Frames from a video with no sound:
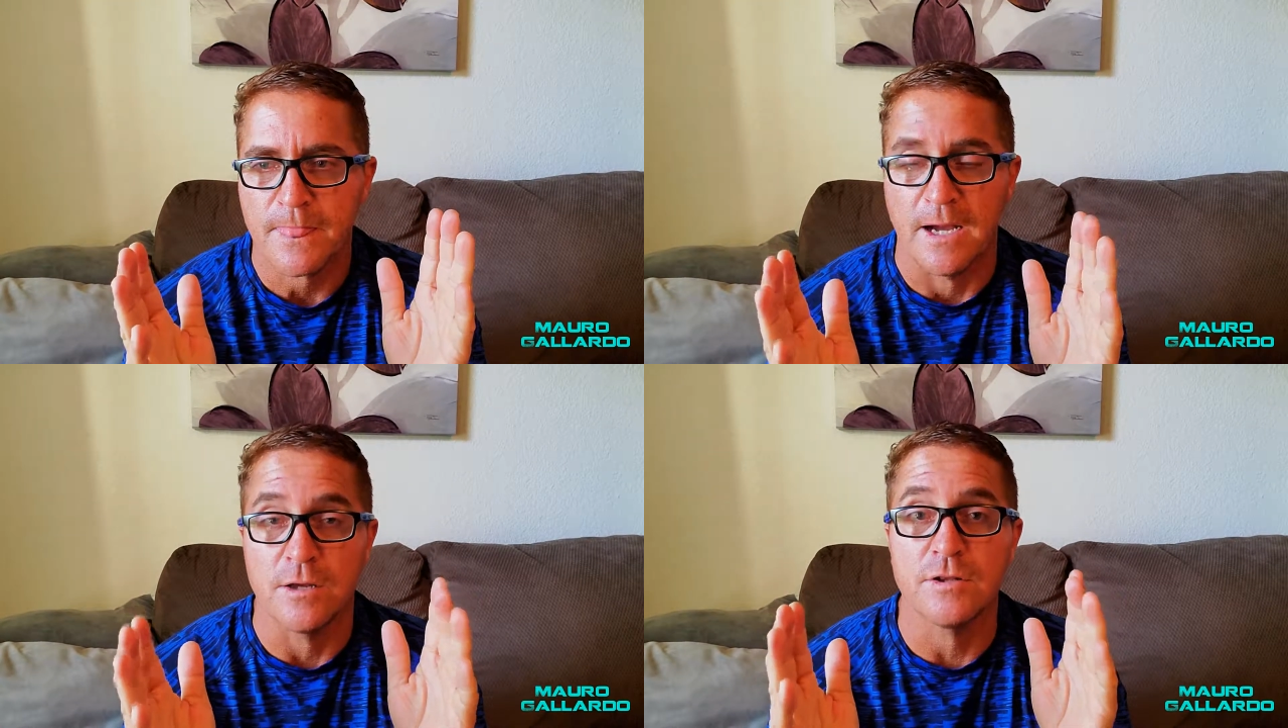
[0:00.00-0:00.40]

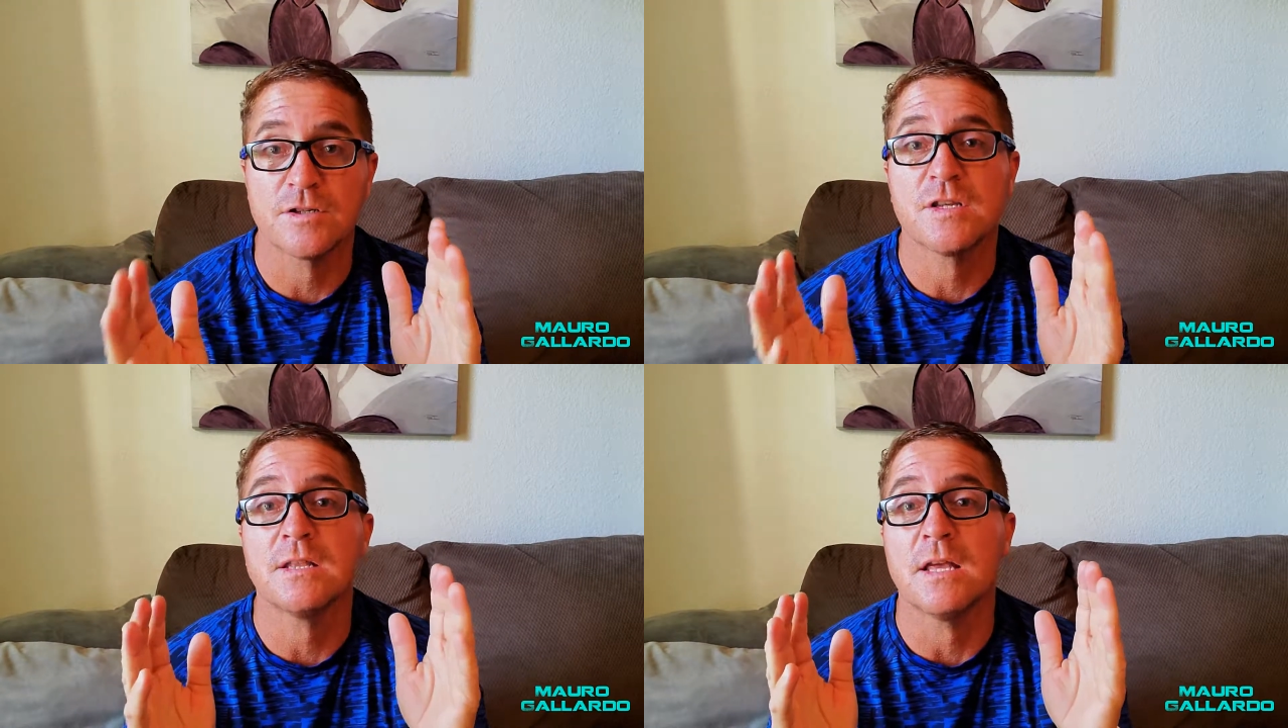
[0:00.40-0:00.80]
I
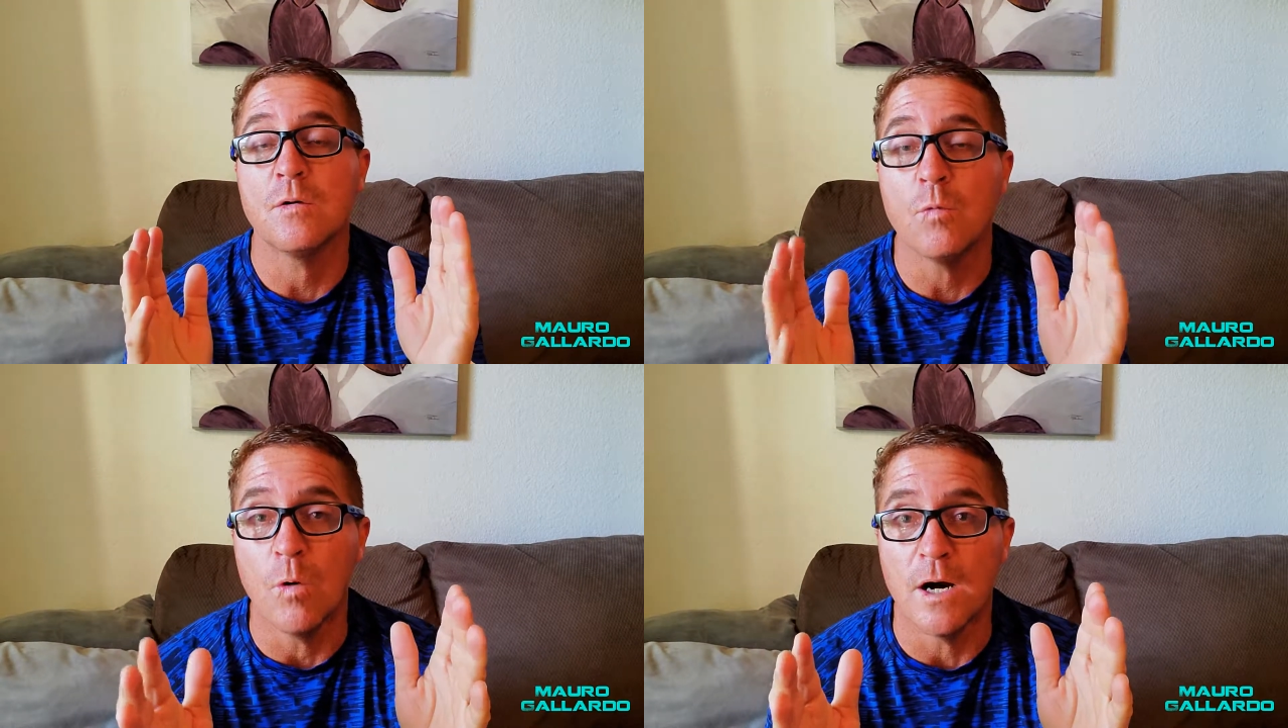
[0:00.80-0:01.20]
understand that you
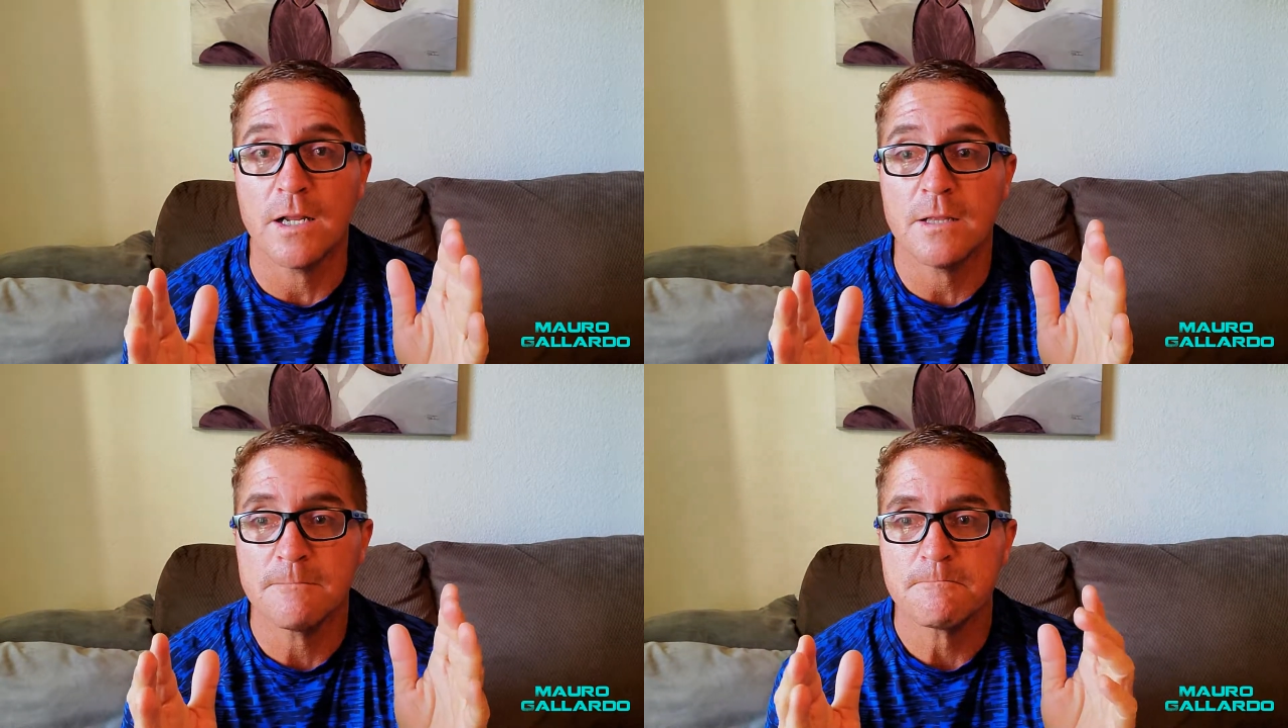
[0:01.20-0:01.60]
want
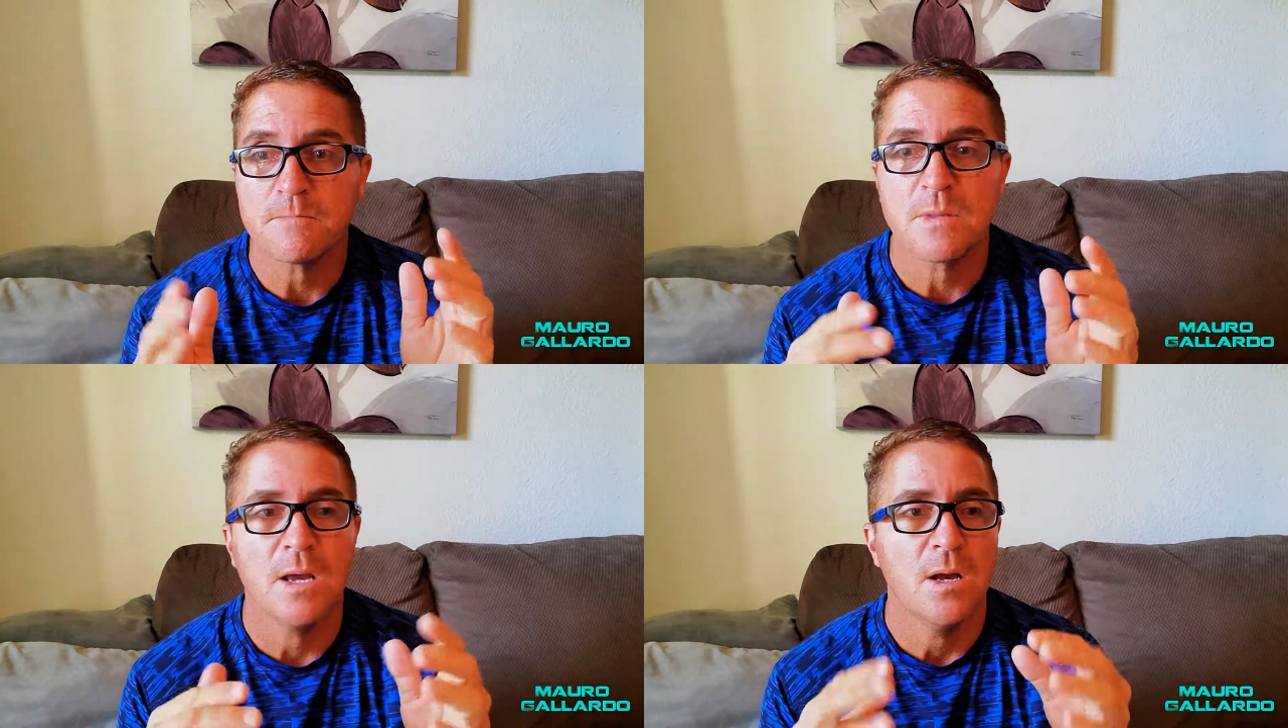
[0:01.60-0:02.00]
it,
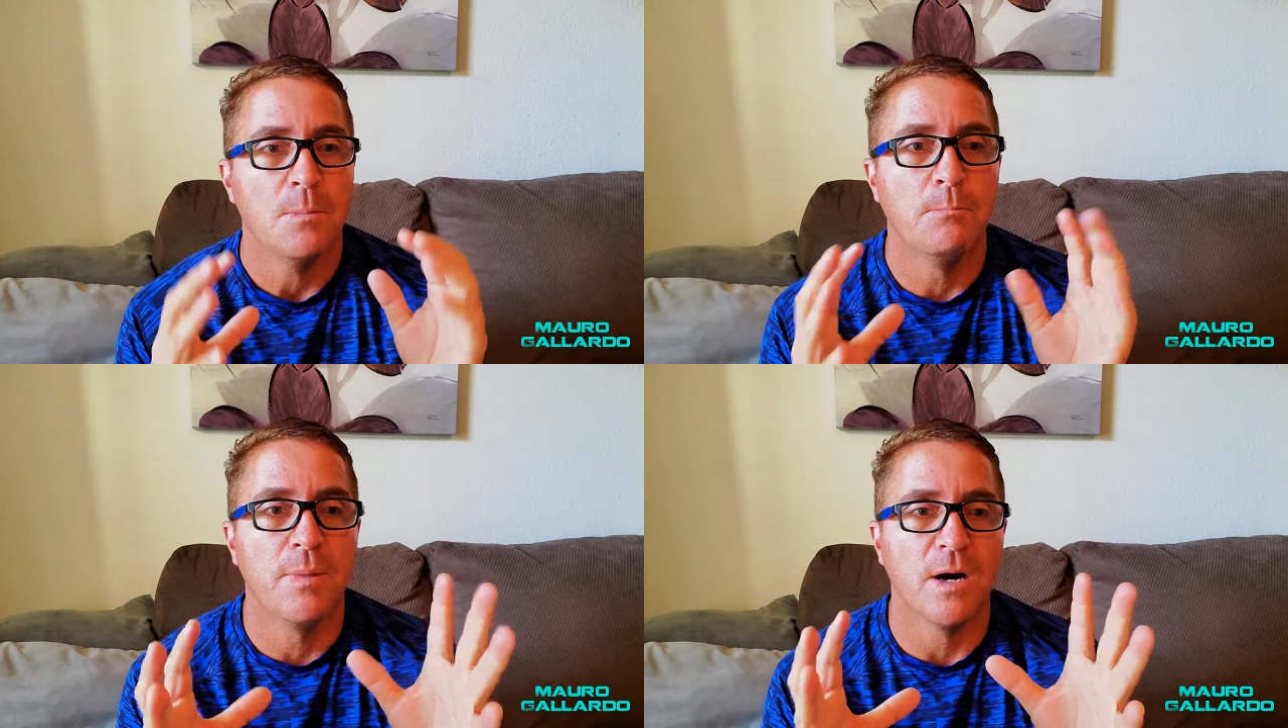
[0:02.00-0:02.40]

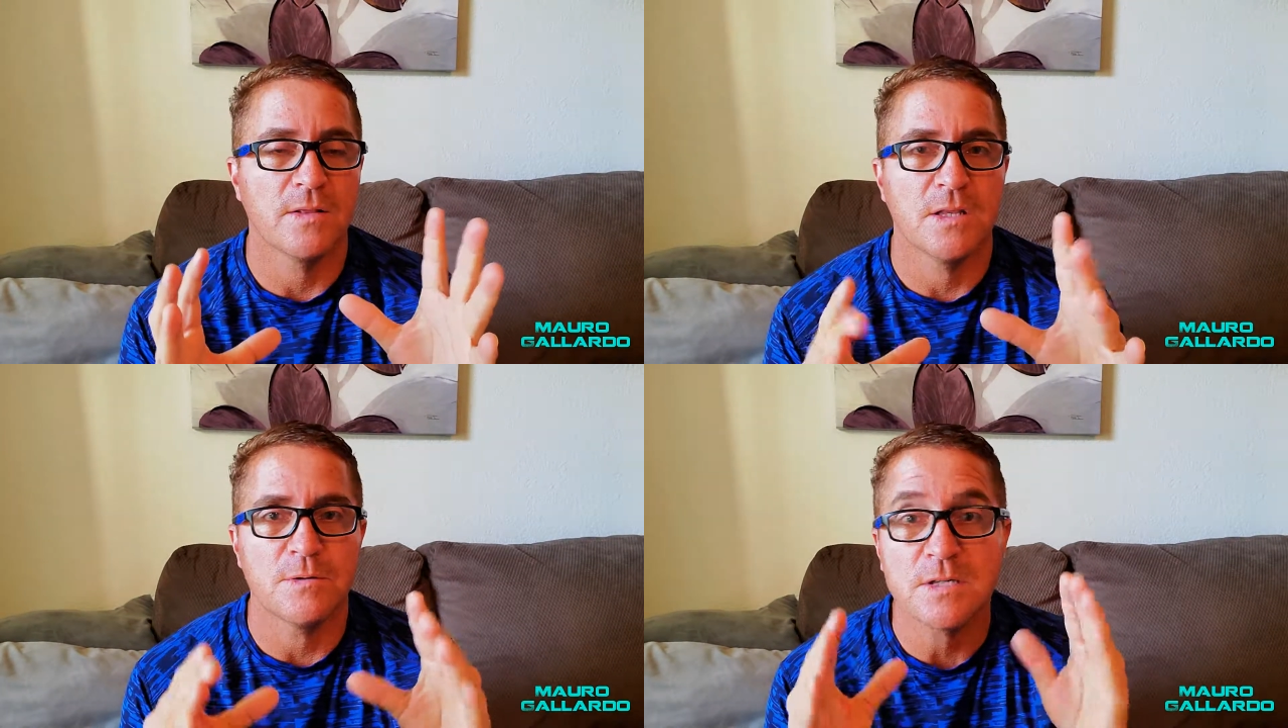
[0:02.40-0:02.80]

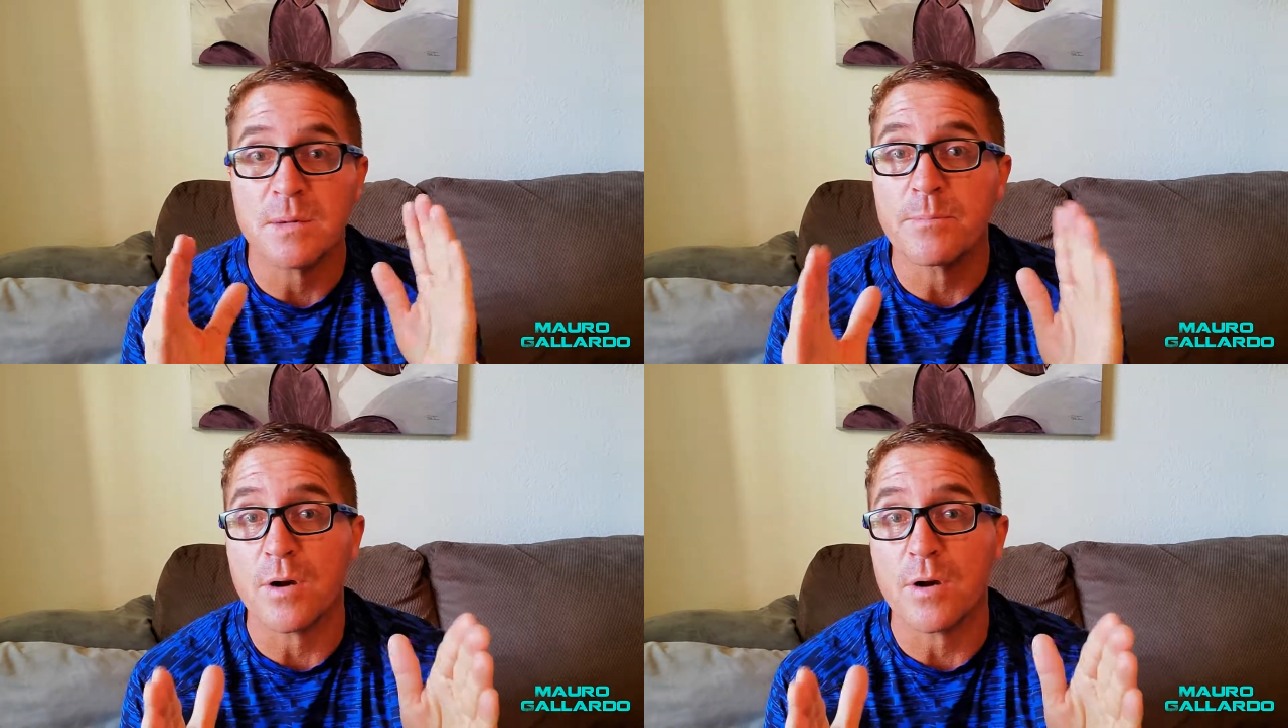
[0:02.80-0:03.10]
but there is a